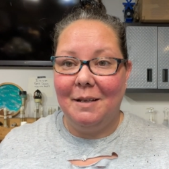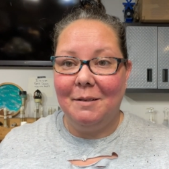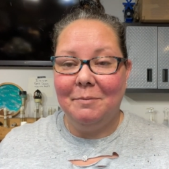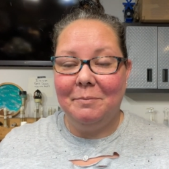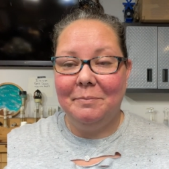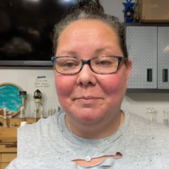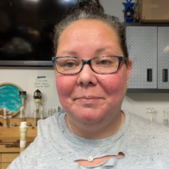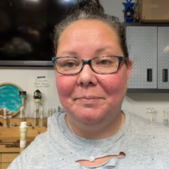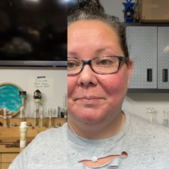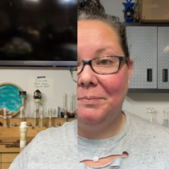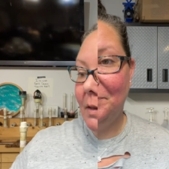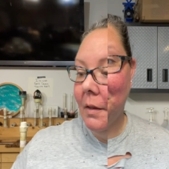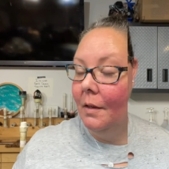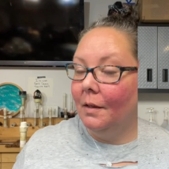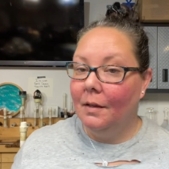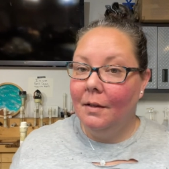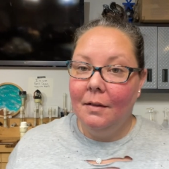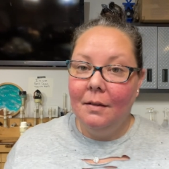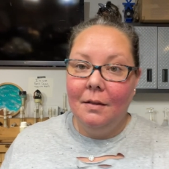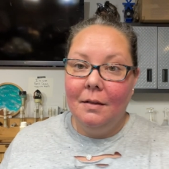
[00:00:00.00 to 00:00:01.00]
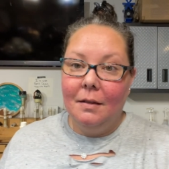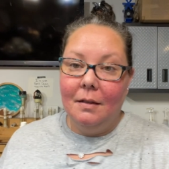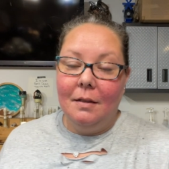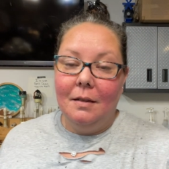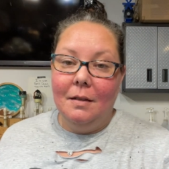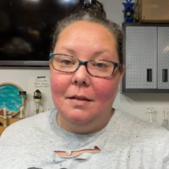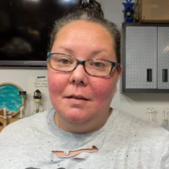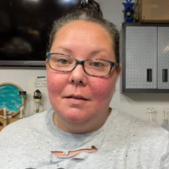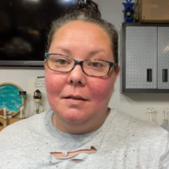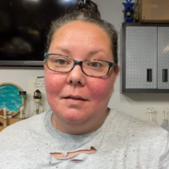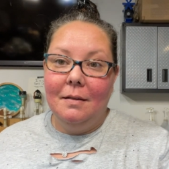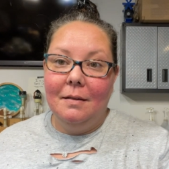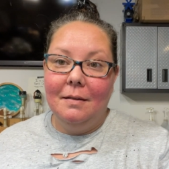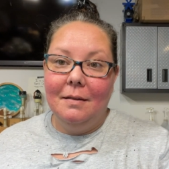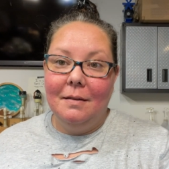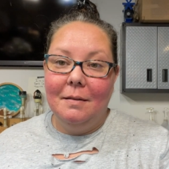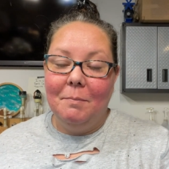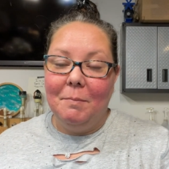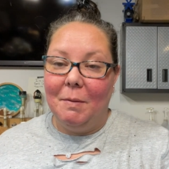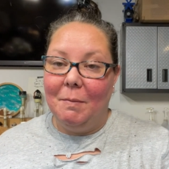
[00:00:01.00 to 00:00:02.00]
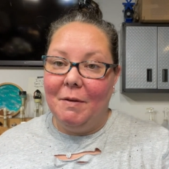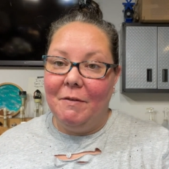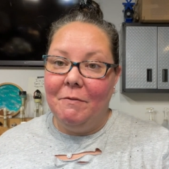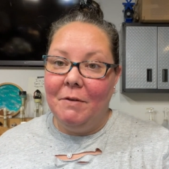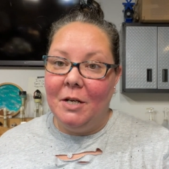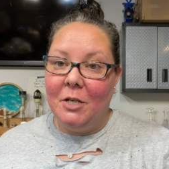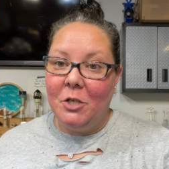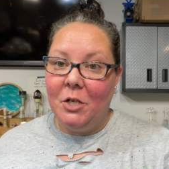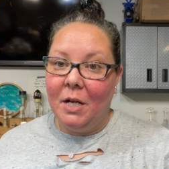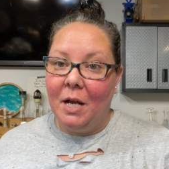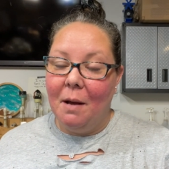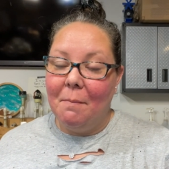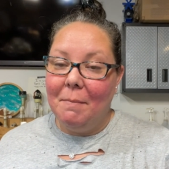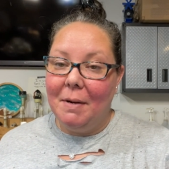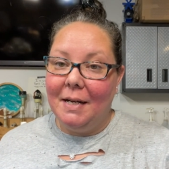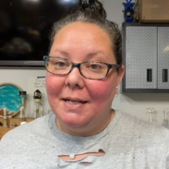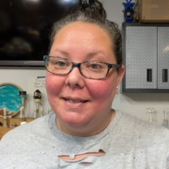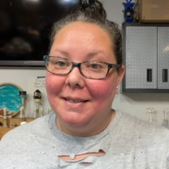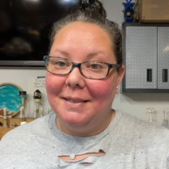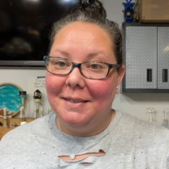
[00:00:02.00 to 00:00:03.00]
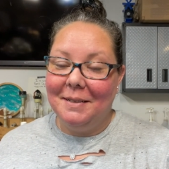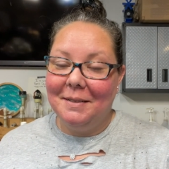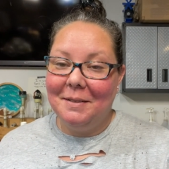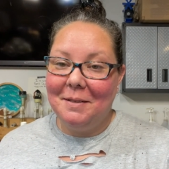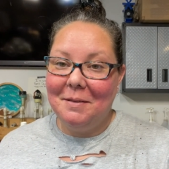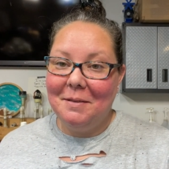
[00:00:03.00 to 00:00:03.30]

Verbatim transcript: I'm gonna be finishing up my,